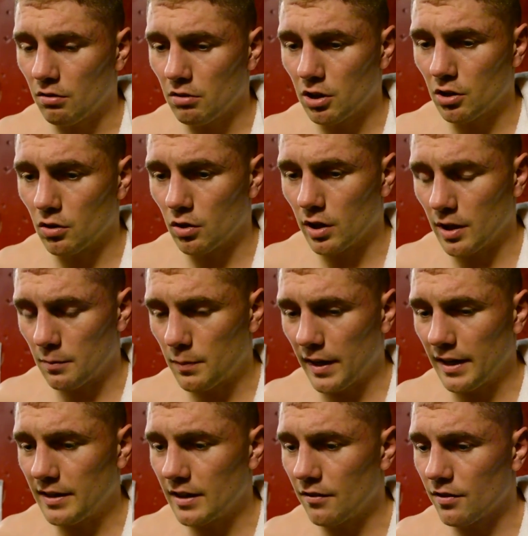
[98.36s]
you know, it
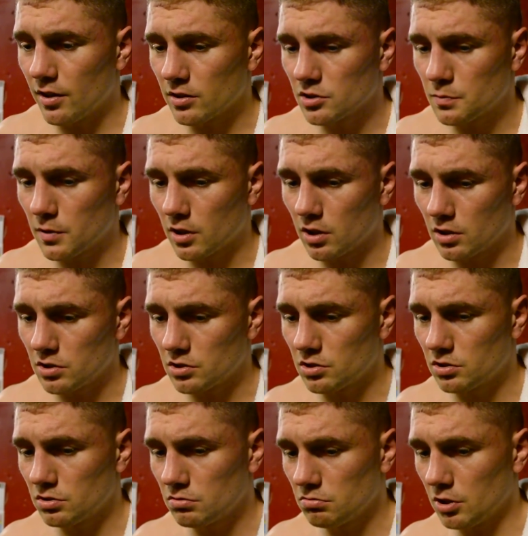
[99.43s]
paid dividends
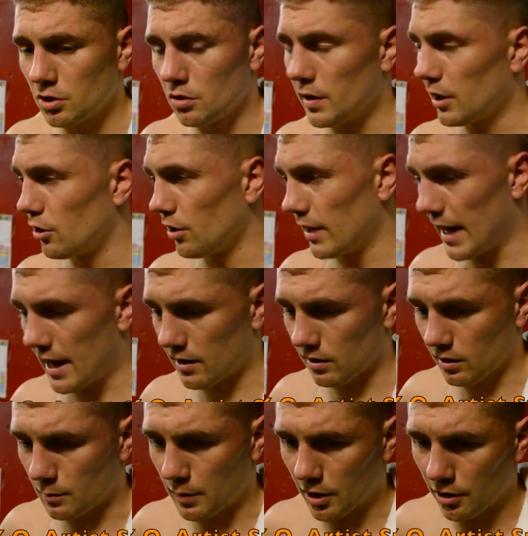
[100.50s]
because, you know, he couldn't
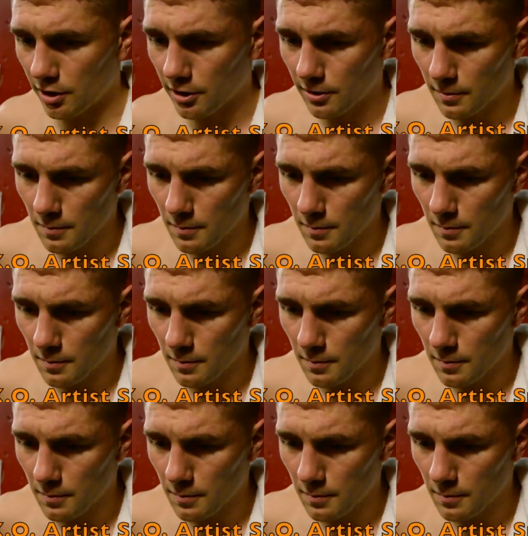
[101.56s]
handle the power.